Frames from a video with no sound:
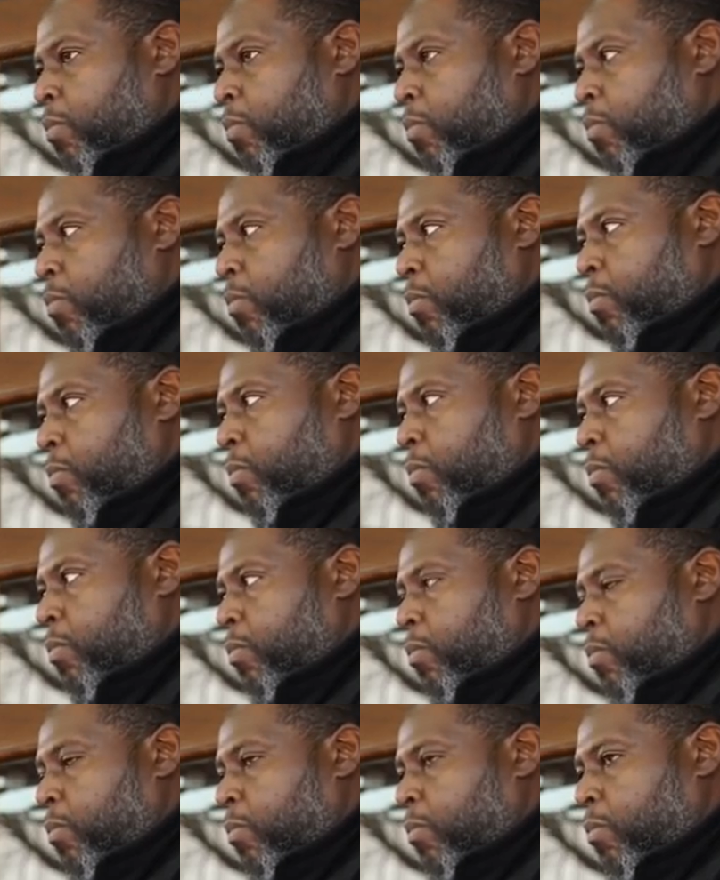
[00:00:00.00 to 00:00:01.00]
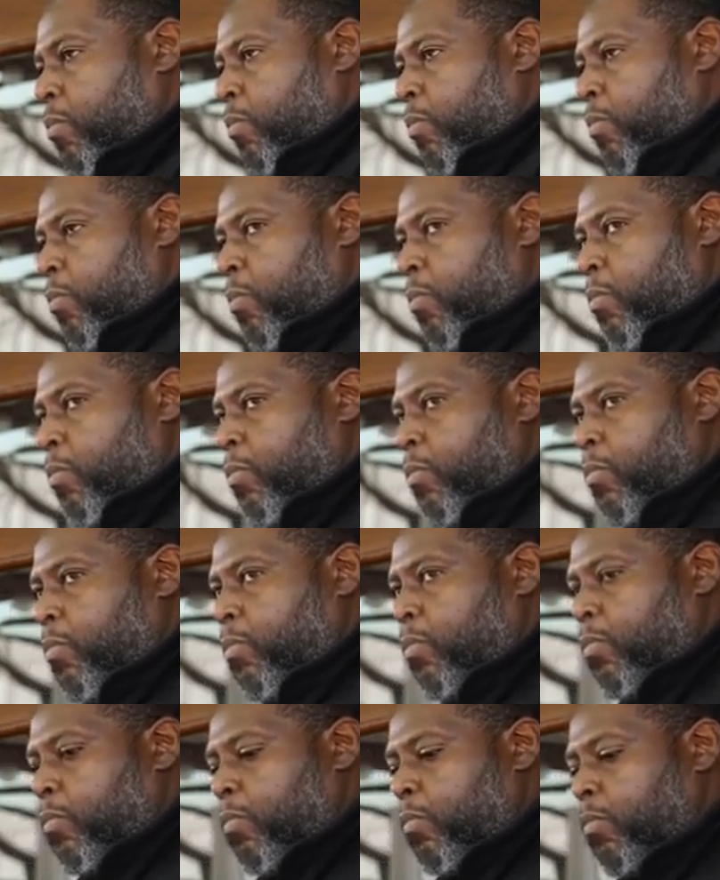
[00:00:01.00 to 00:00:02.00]

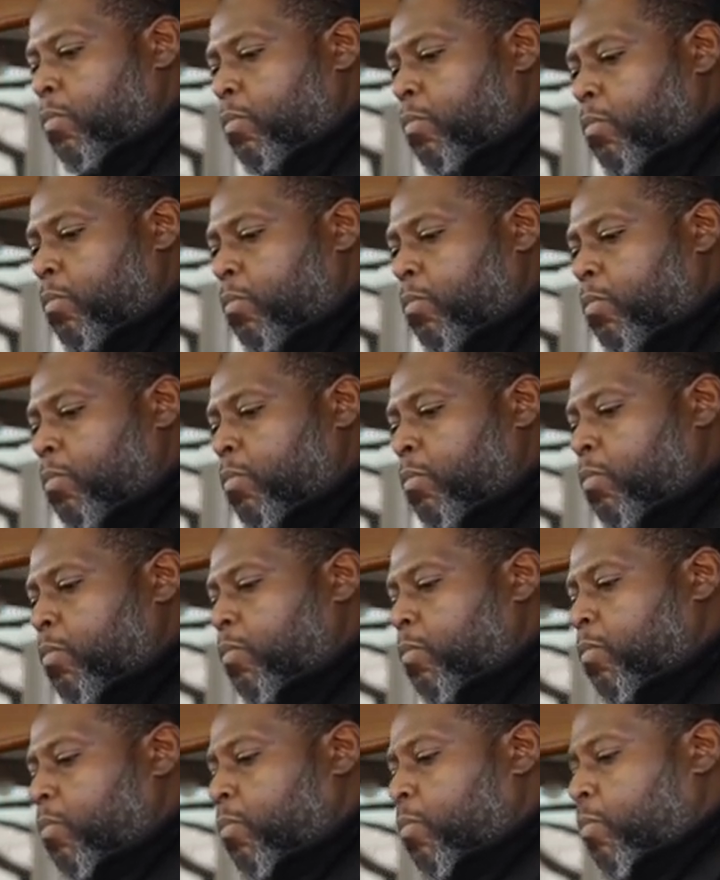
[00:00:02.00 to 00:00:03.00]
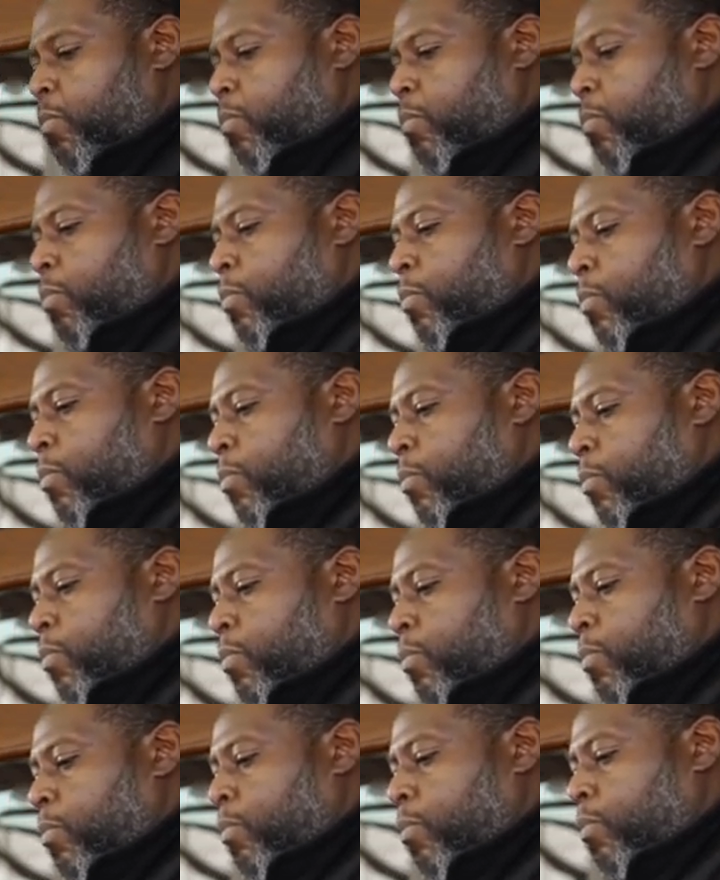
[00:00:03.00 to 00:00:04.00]

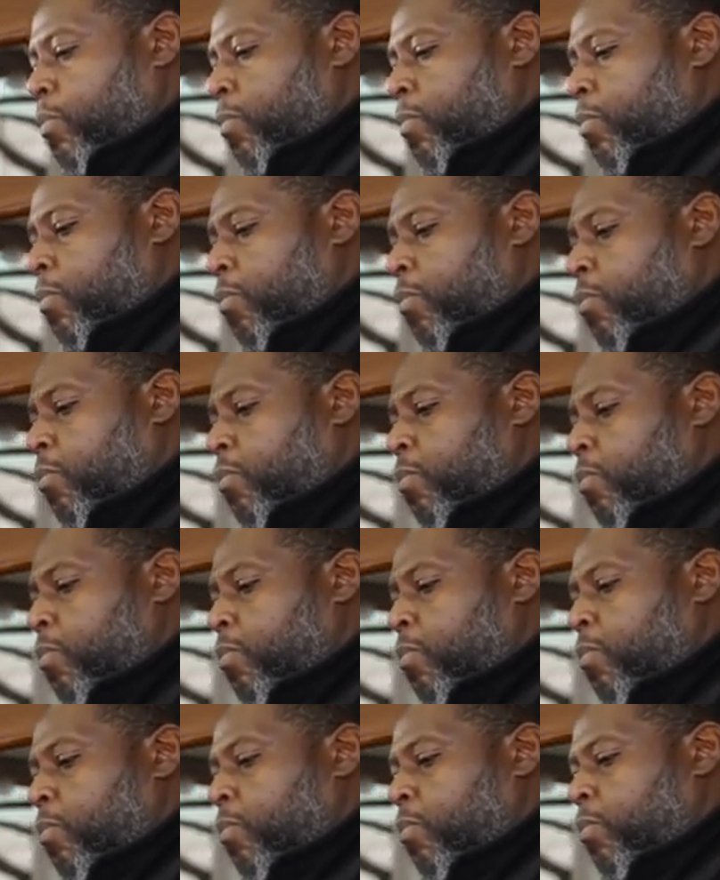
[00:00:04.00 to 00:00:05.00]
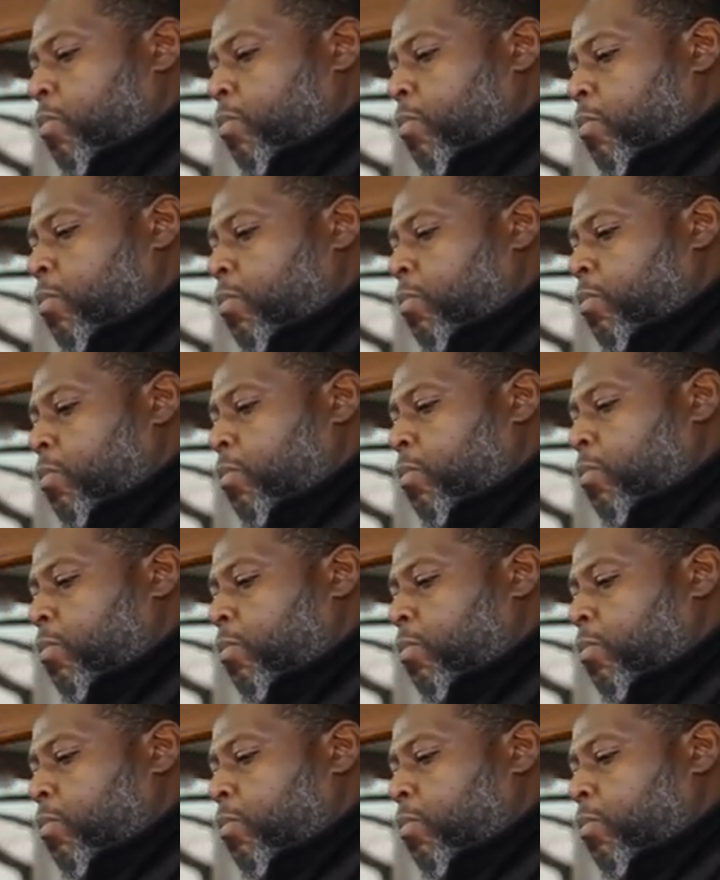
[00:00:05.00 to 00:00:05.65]
(silent)